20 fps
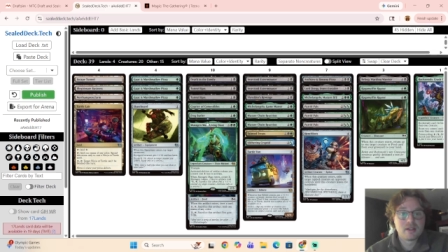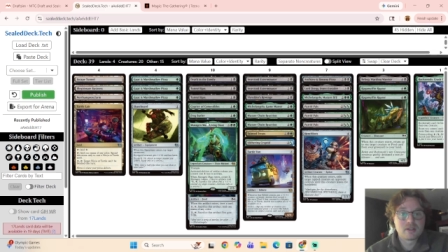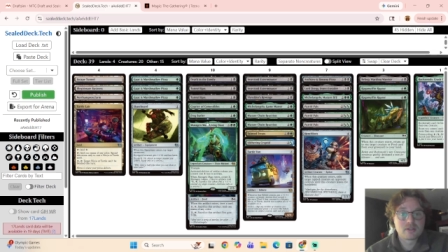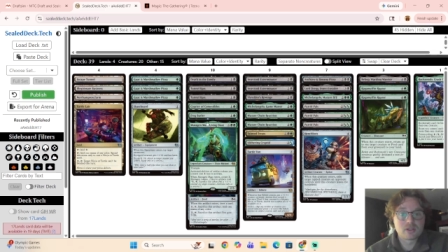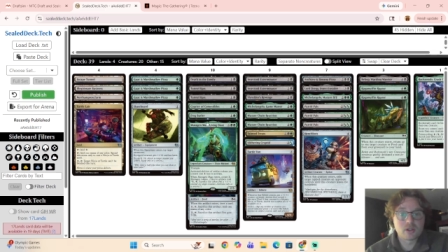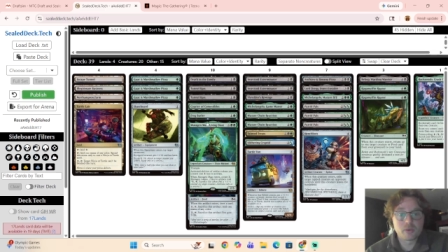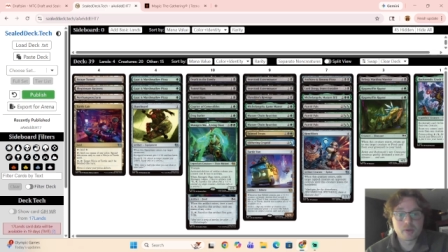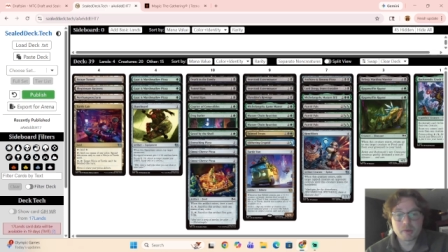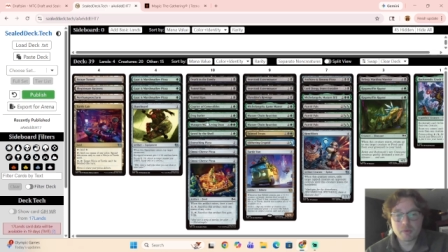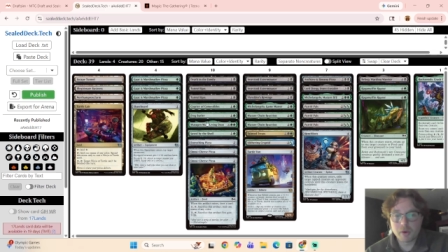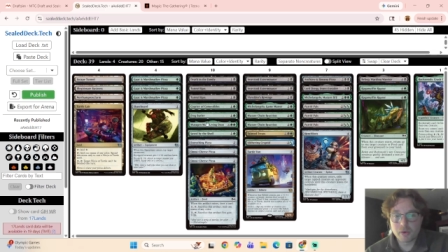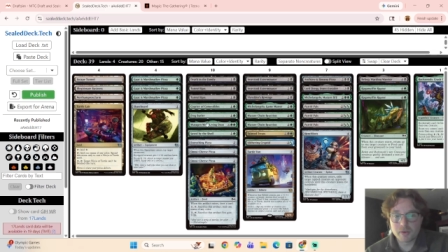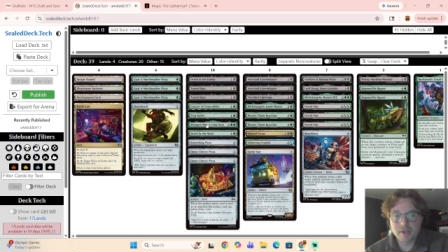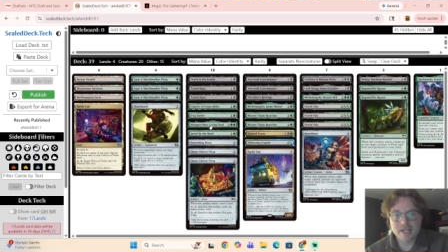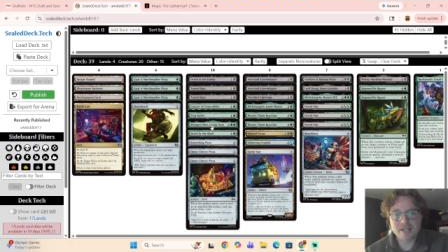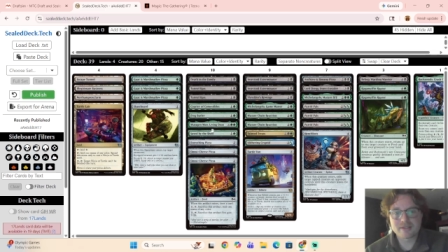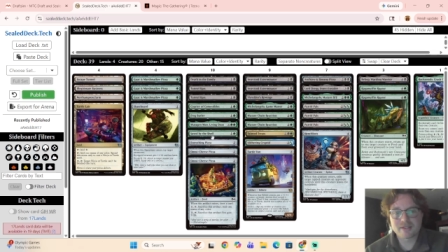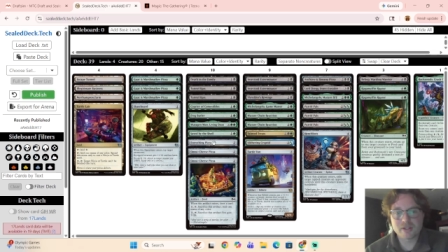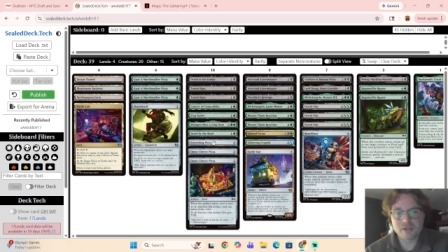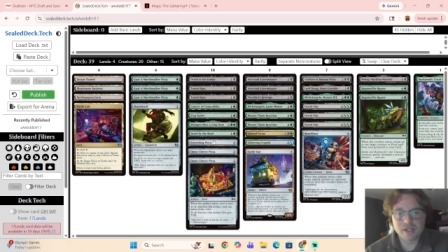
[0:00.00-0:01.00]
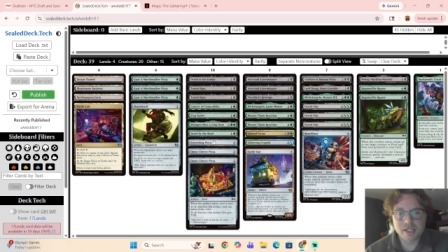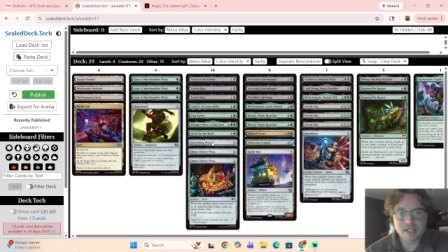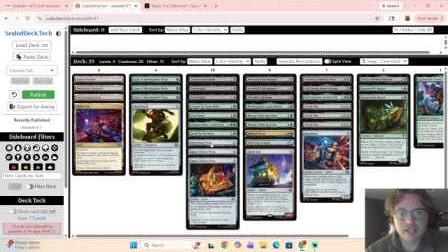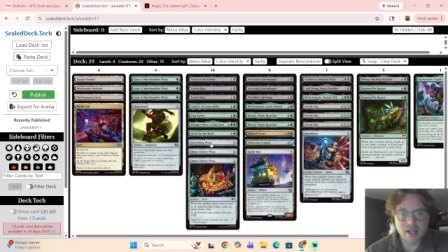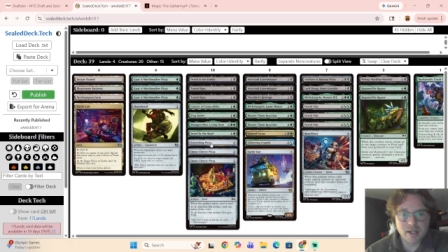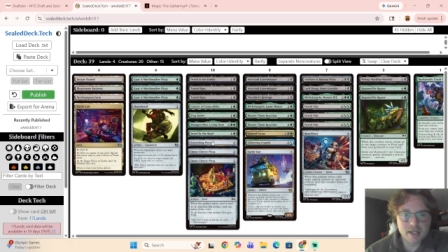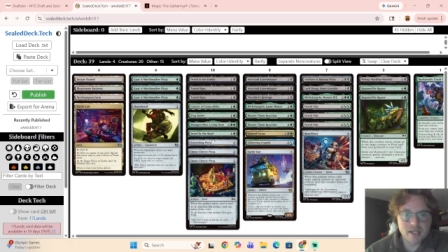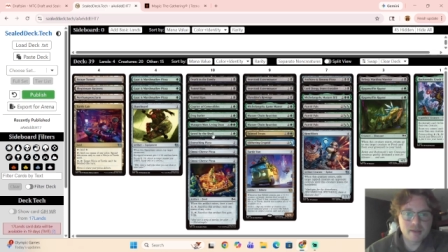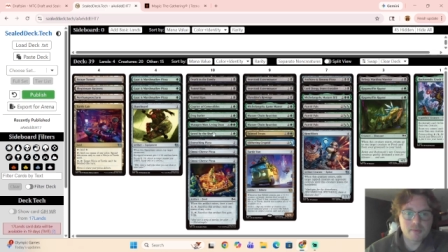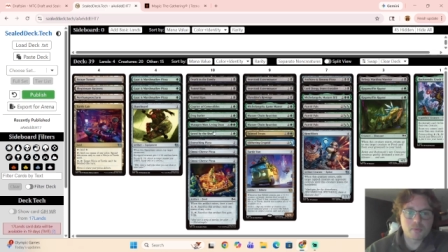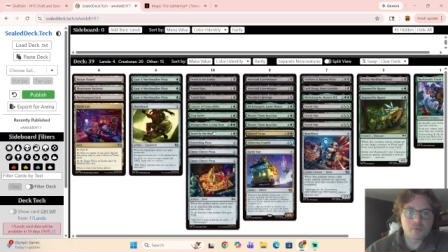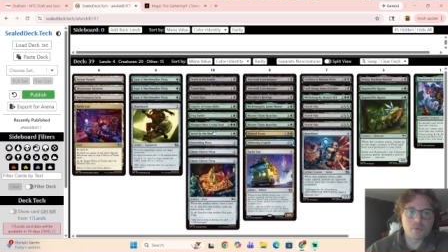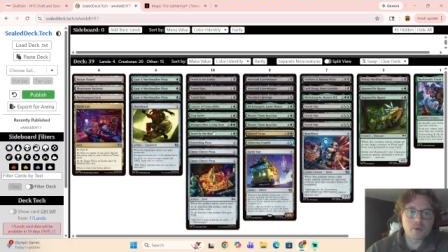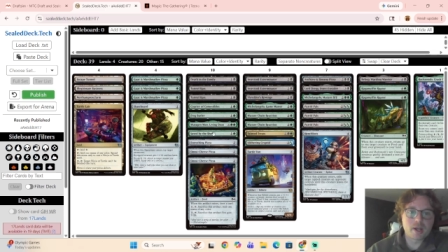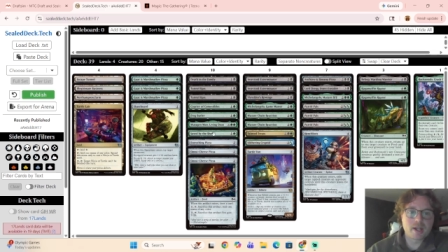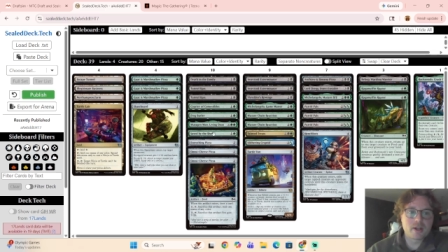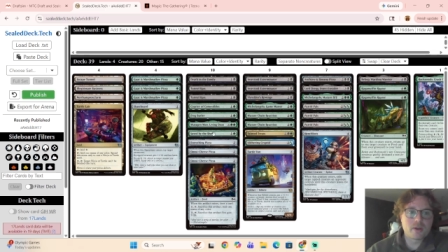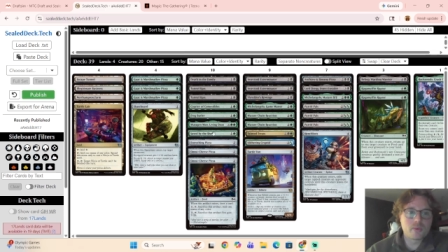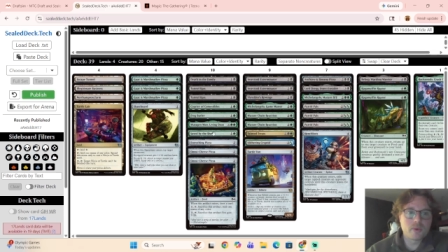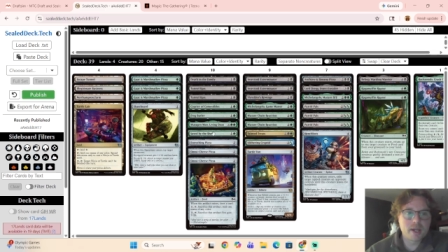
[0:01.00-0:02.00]
So we won't necessarily cut him
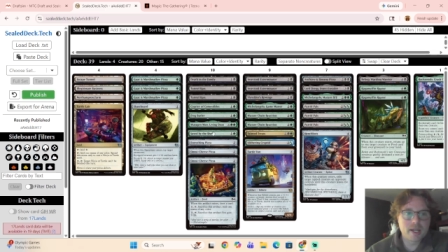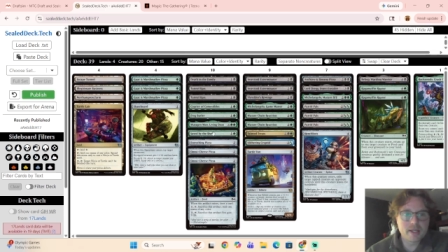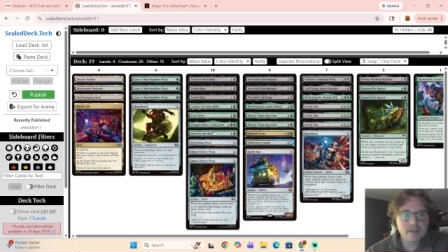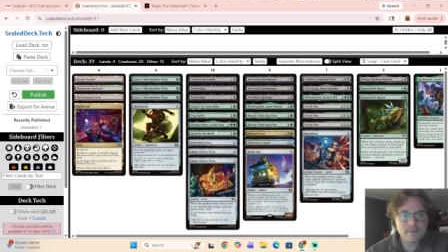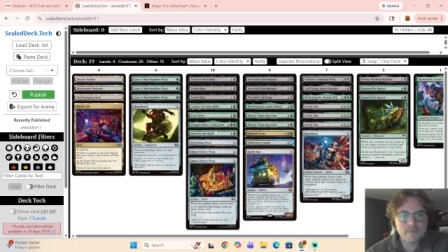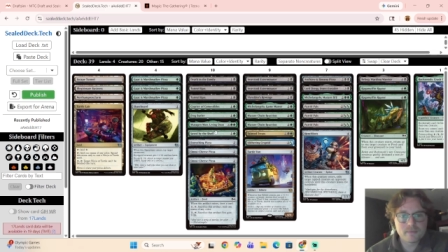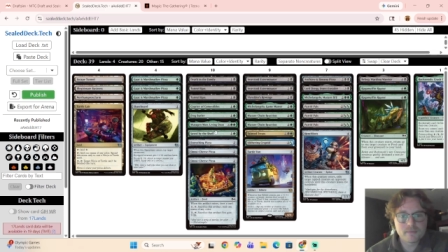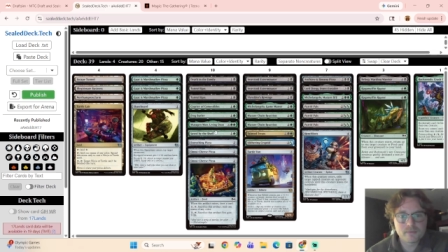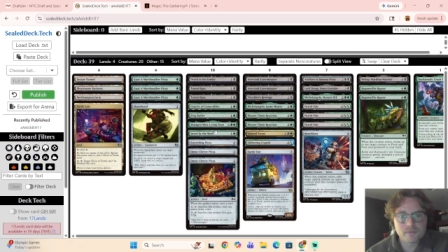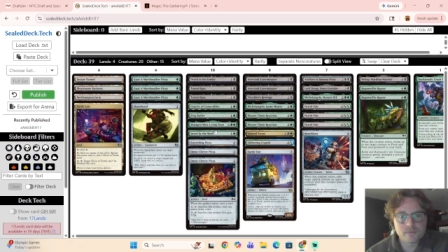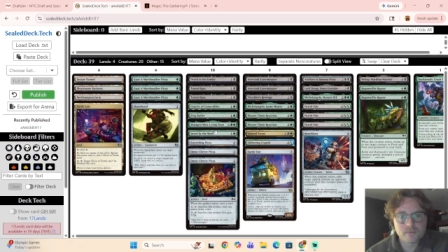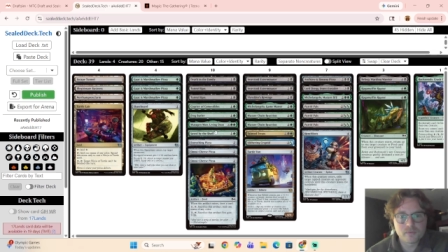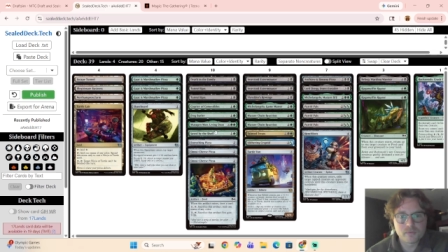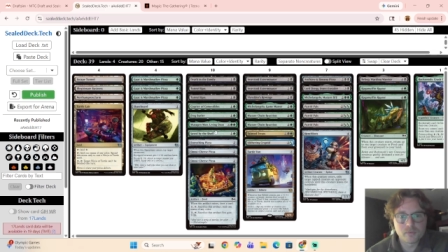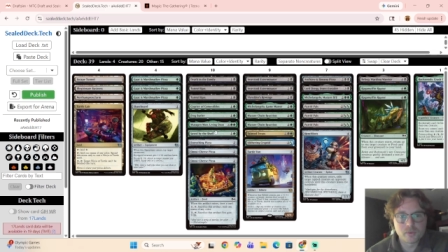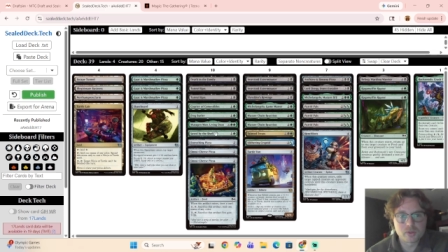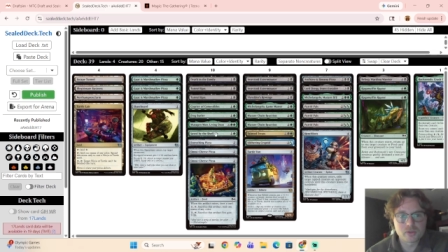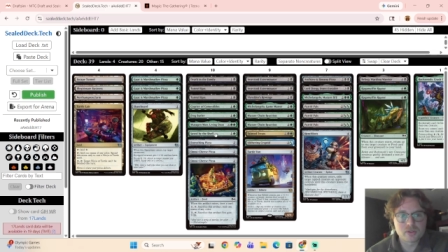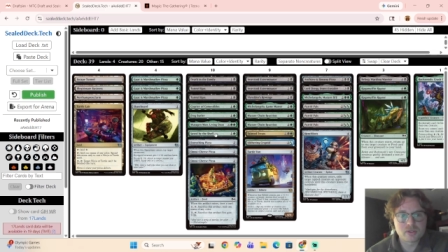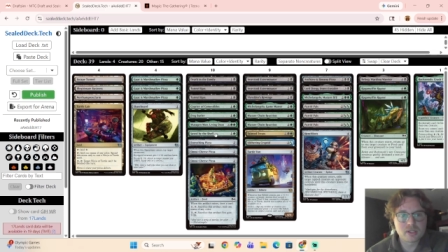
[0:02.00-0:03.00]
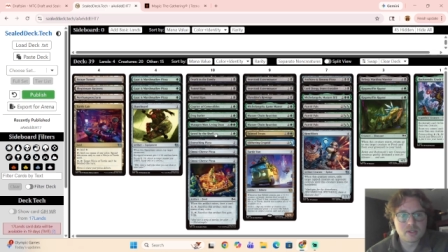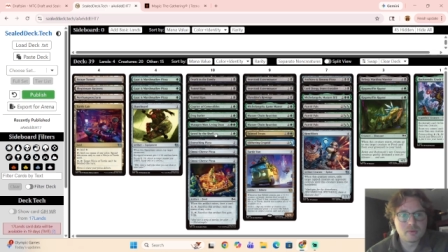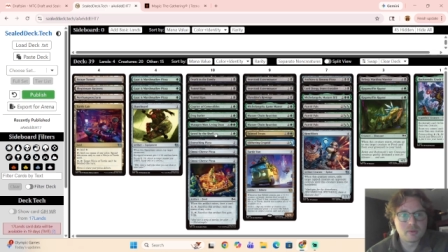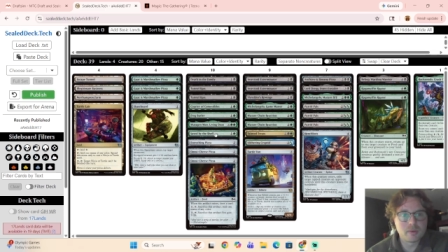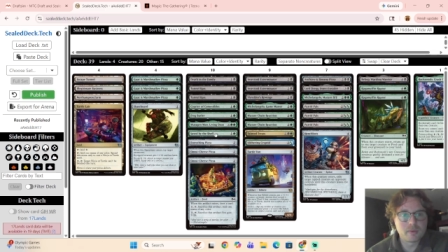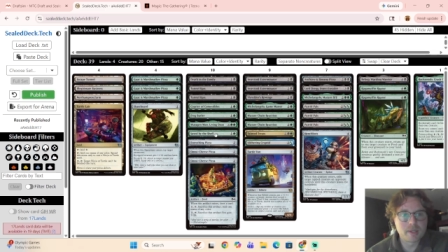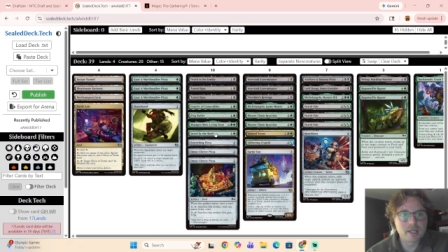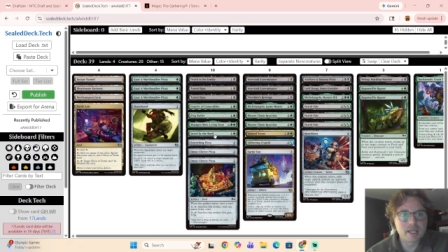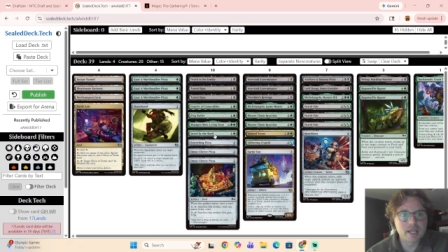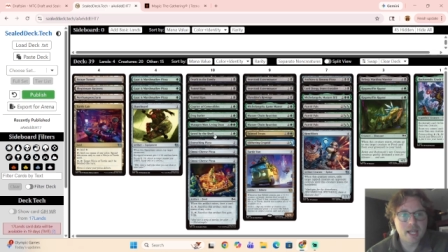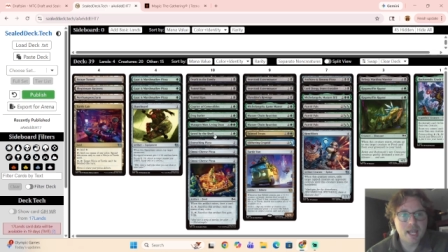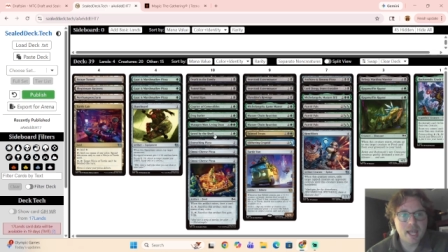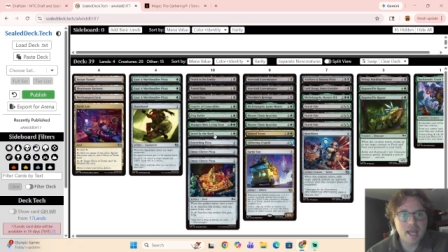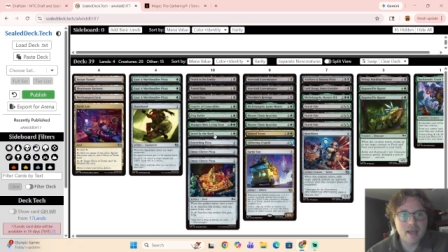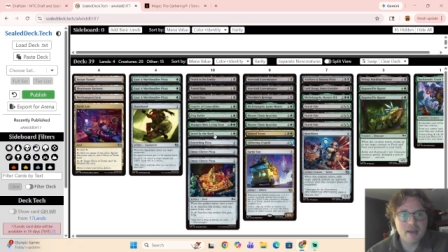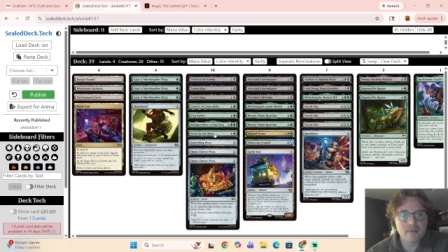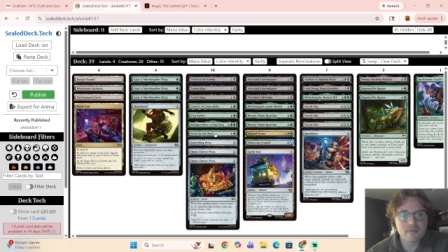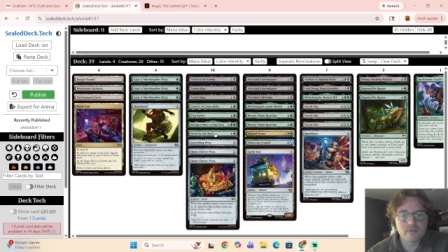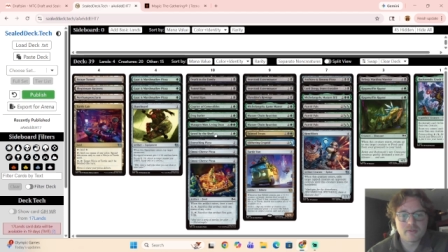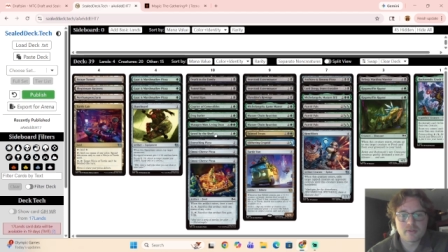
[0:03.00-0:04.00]
right away. We'll see what we
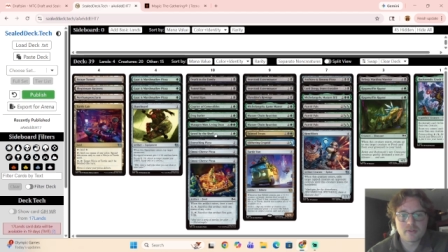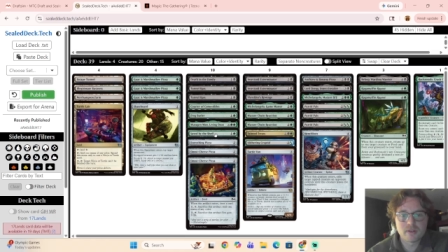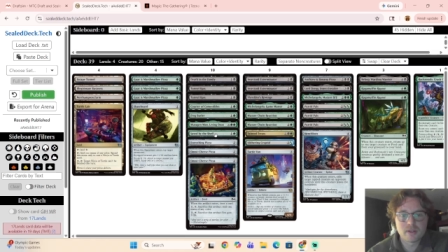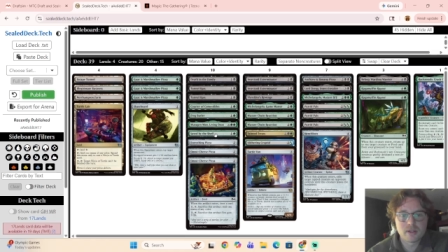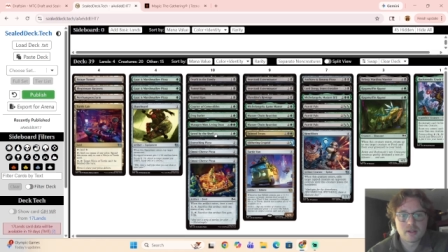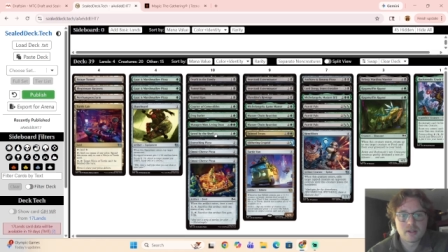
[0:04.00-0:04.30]
have,